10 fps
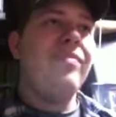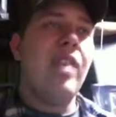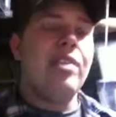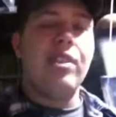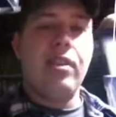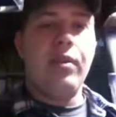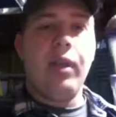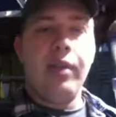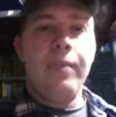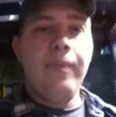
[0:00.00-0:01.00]
it's just no
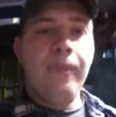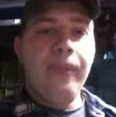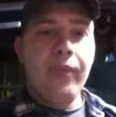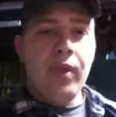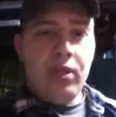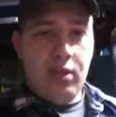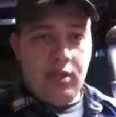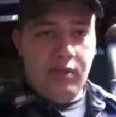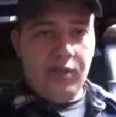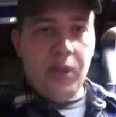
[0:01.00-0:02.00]
good.
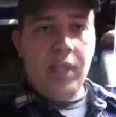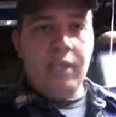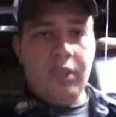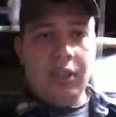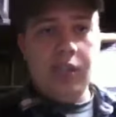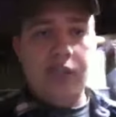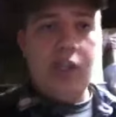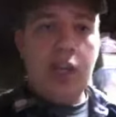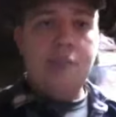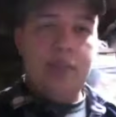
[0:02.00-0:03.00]
So get a good
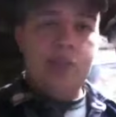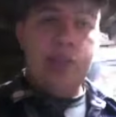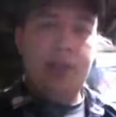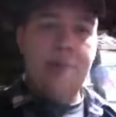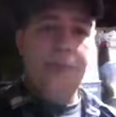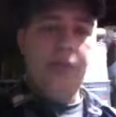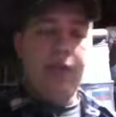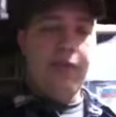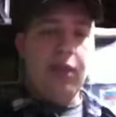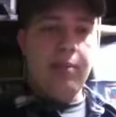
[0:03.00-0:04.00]
soft
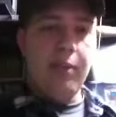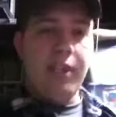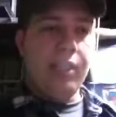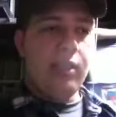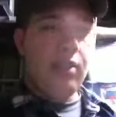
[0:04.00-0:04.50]
fire brick.